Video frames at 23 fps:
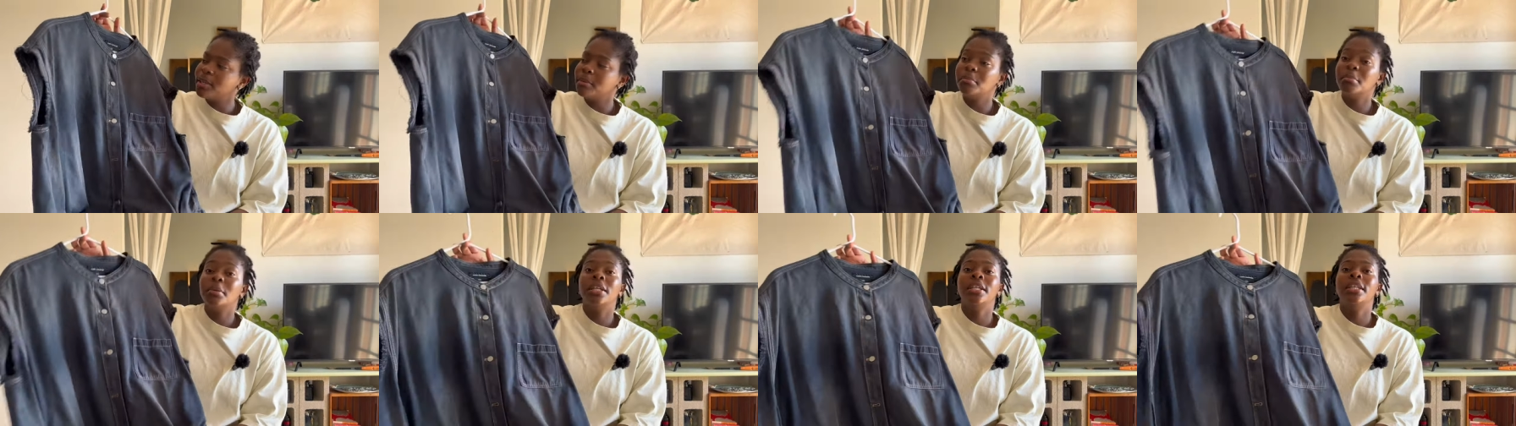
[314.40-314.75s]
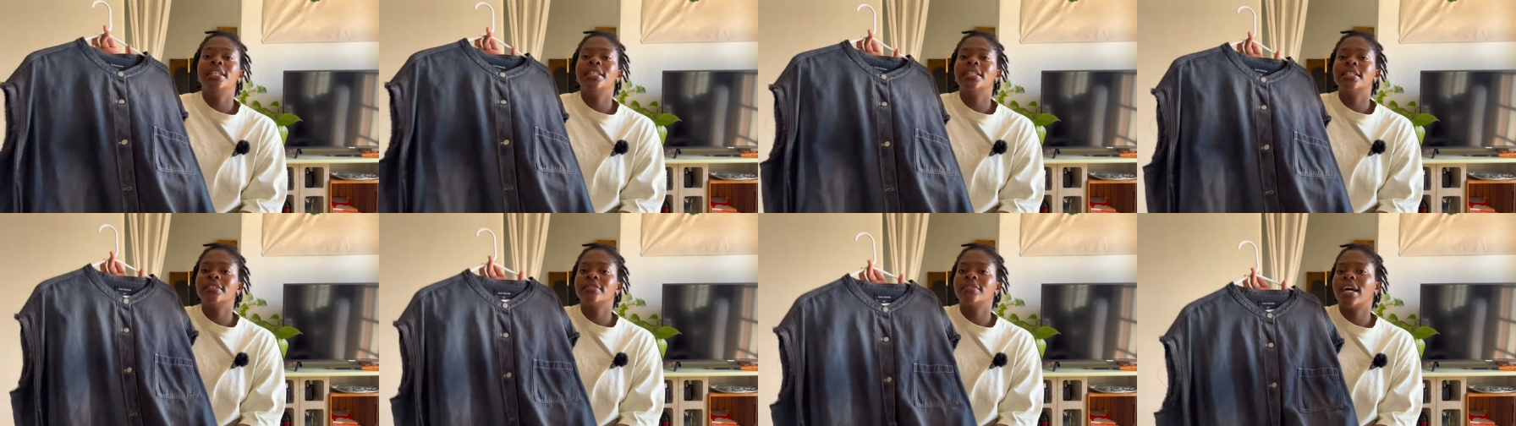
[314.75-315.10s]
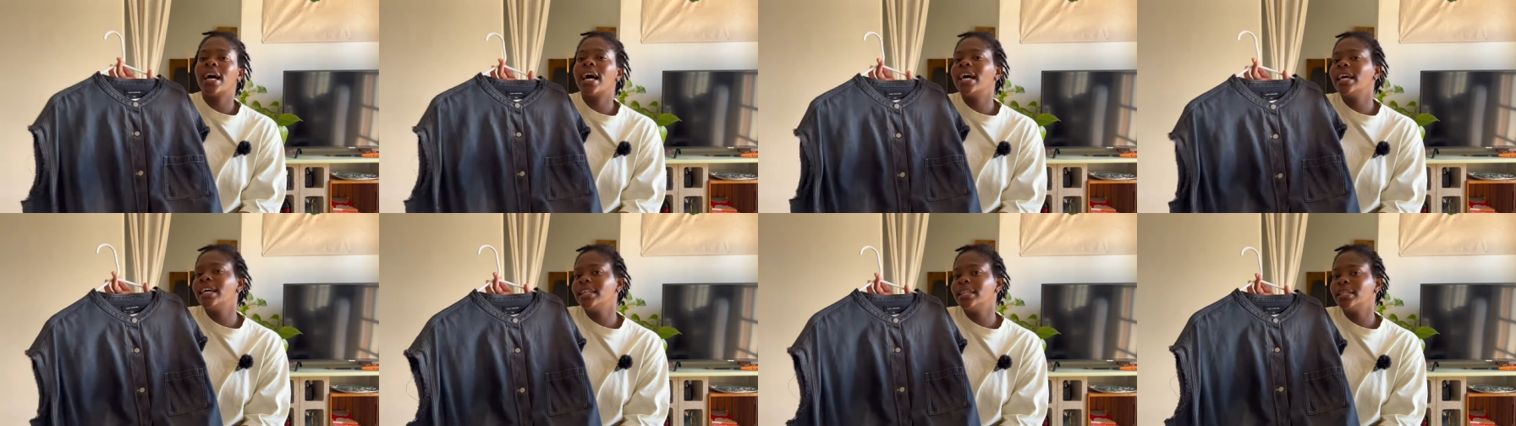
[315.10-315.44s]
piece of
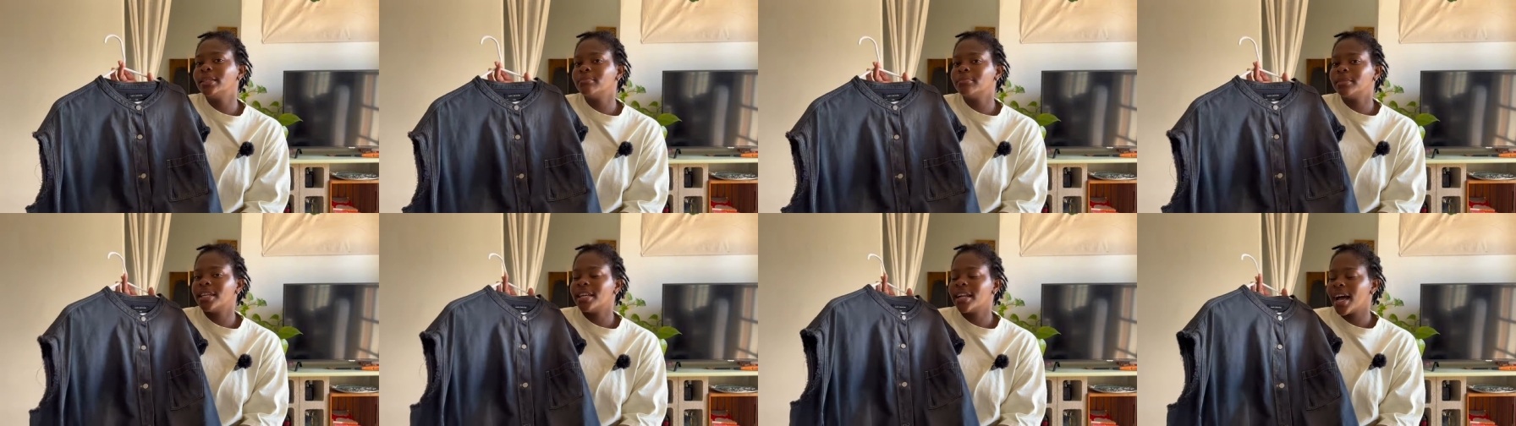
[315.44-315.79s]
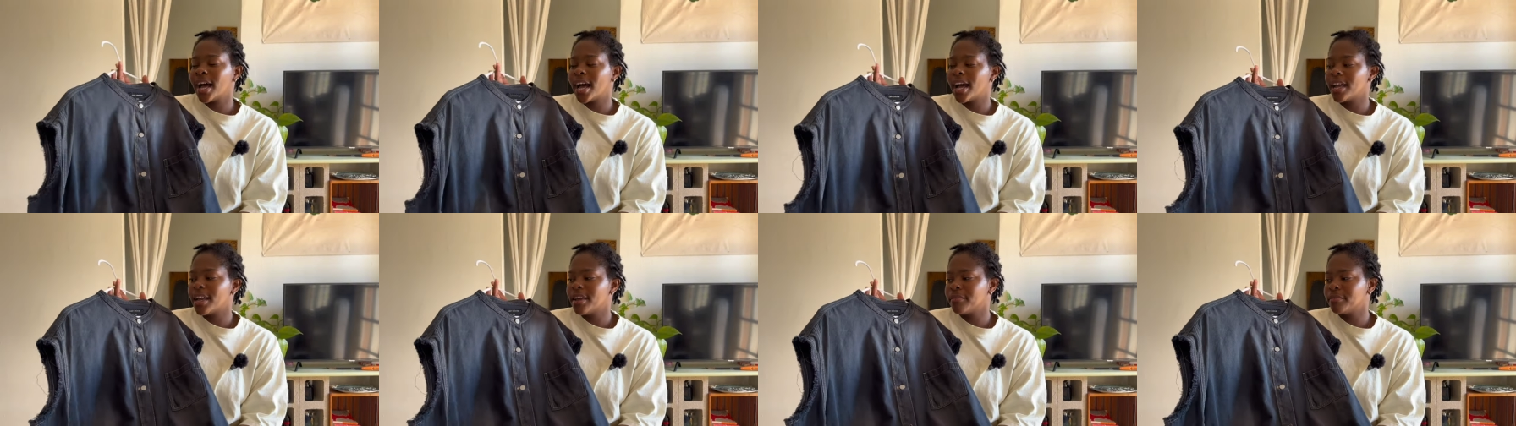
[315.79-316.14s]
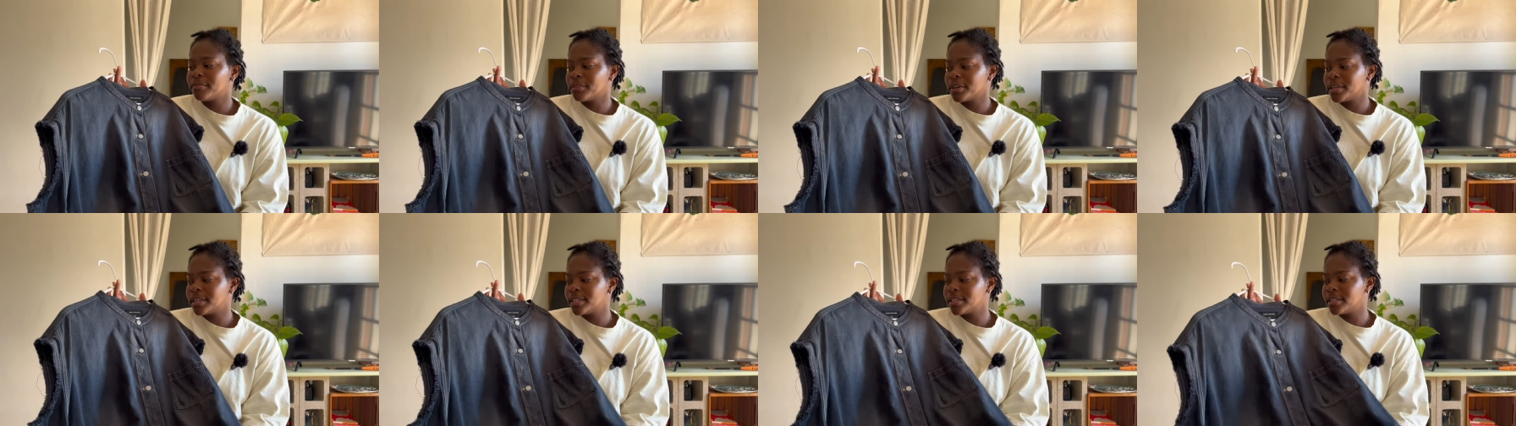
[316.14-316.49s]
item that I have
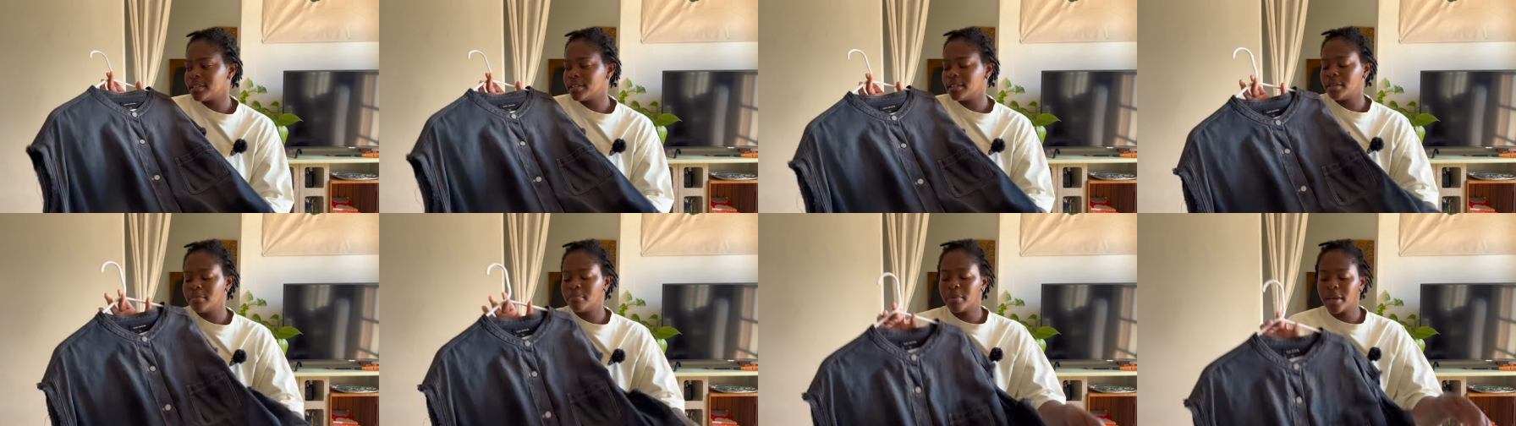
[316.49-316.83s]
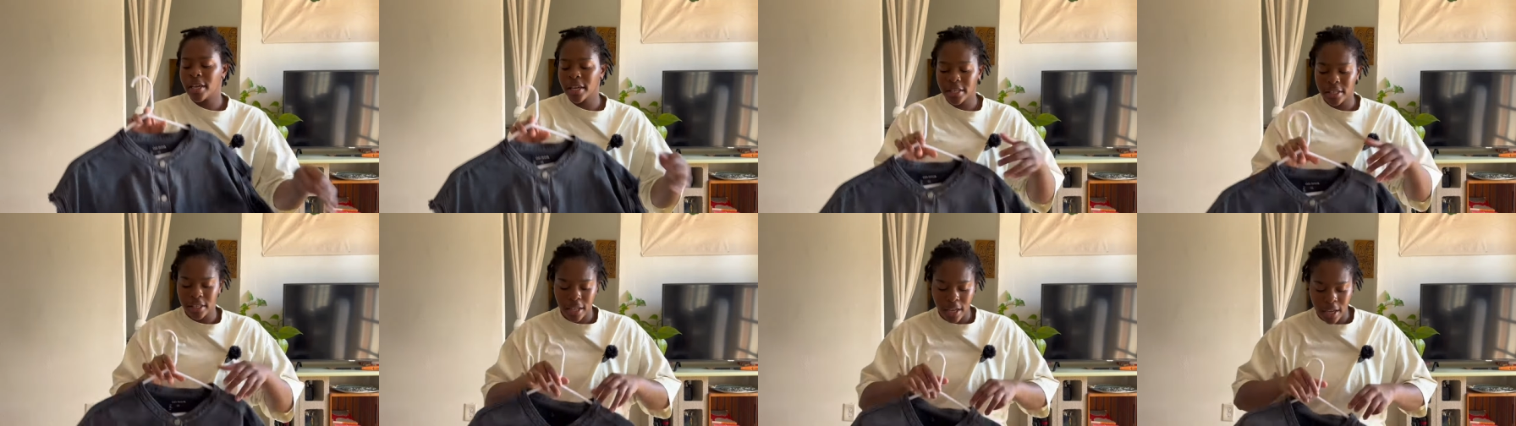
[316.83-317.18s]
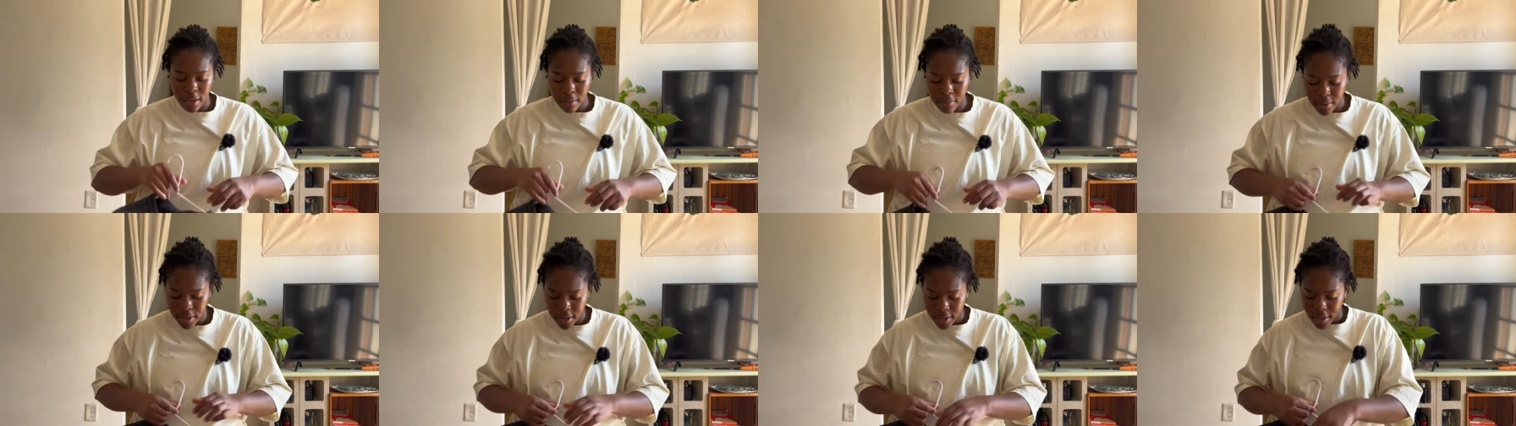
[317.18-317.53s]
recently picked
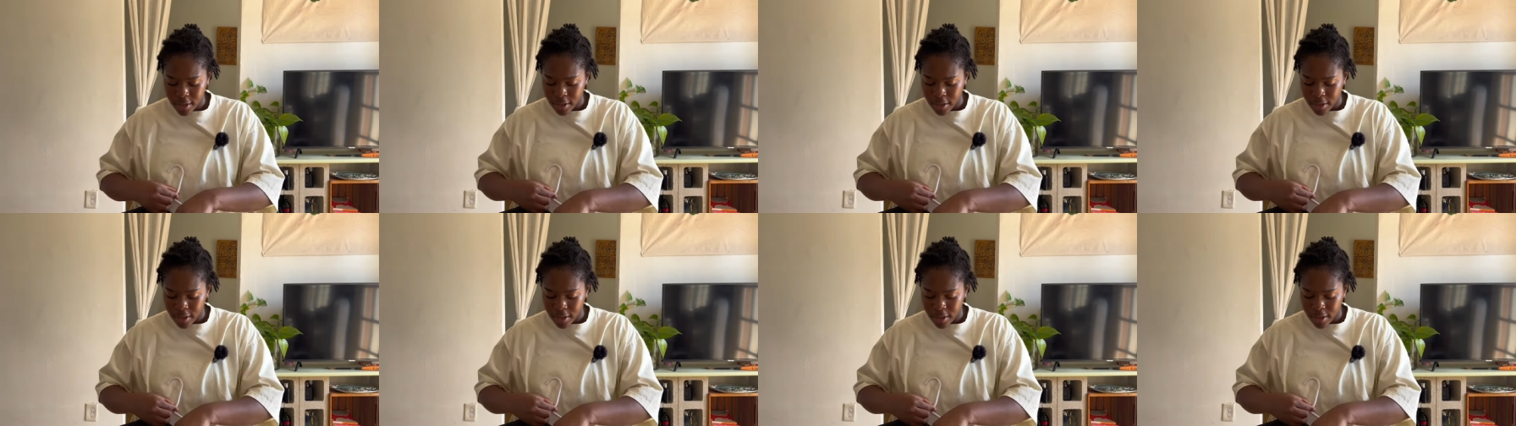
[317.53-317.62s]
up,